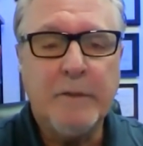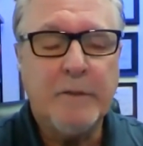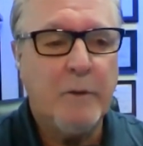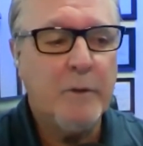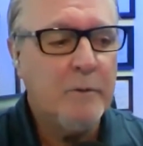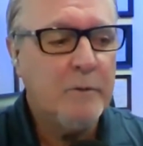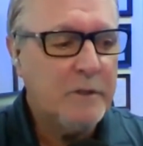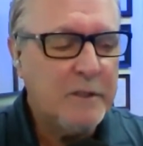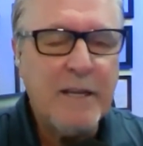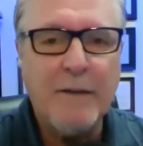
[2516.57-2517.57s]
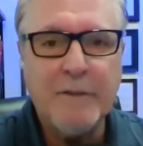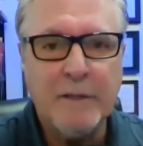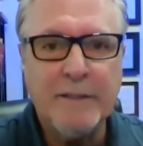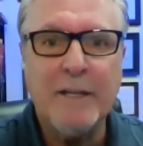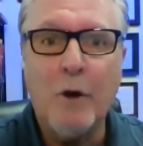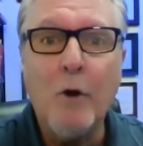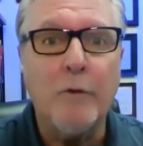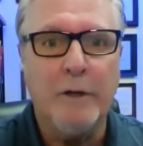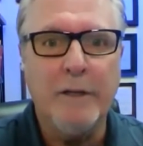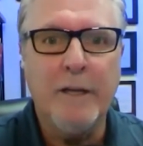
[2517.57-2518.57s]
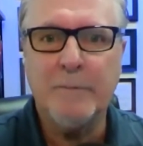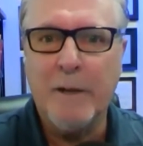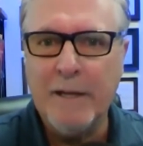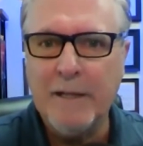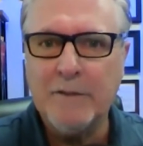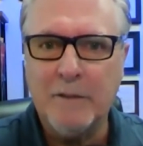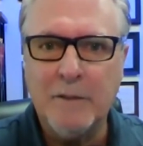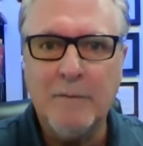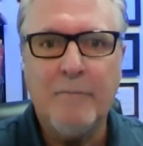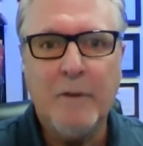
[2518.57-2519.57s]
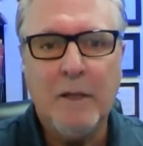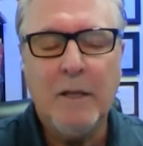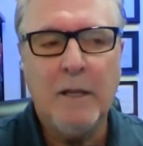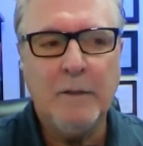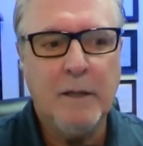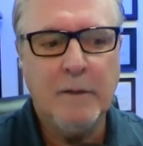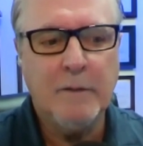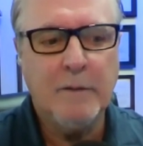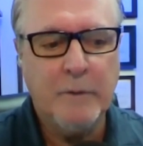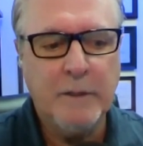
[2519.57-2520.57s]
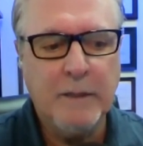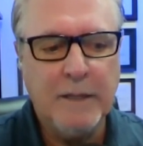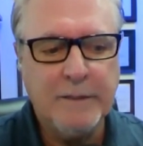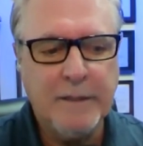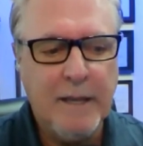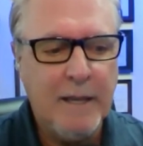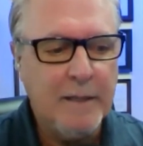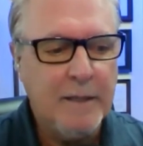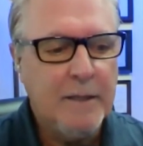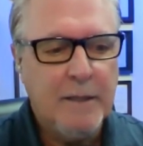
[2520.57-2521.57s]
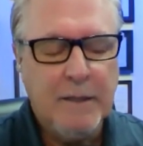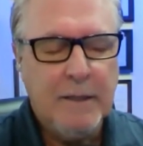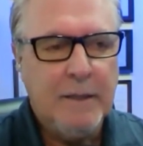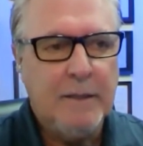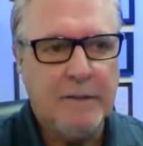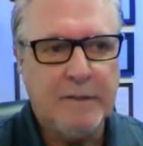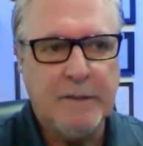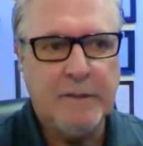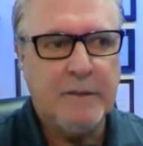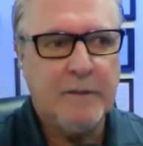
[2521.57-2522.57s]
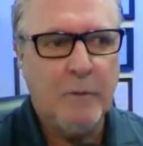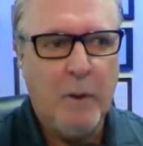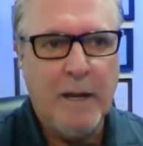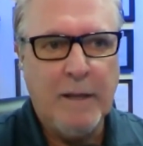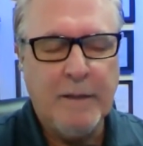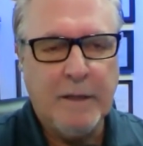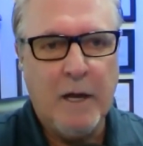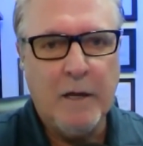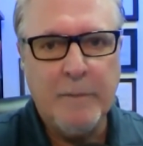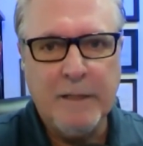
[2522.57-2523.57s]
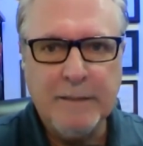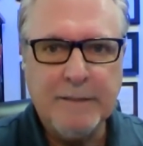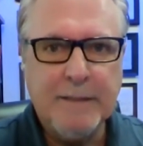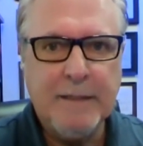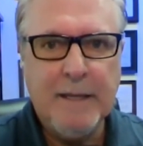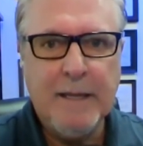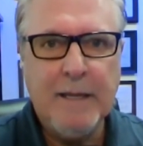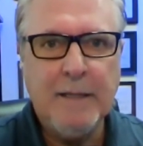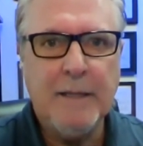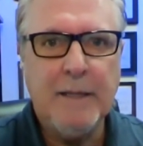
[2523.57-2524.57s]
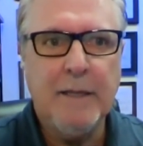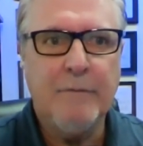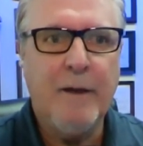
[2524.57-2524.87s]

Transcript: So you just have to get over it, is my answer, and realize that, hey, this is the way the economy is today, and